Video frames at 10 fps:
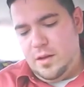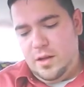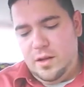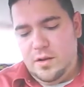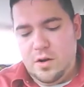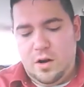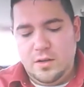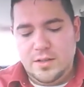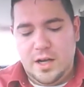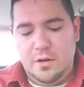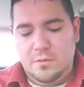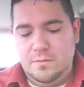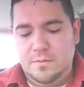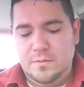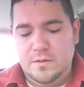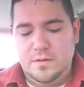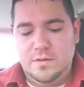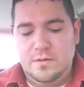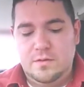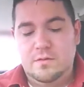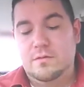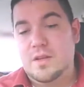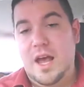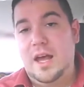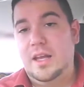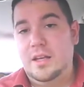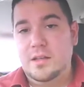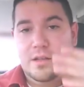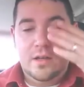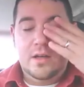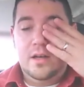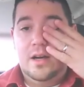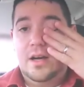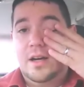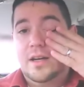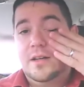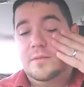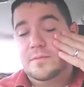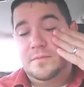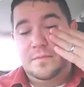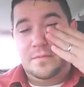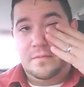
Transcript: He calls out to Eddie and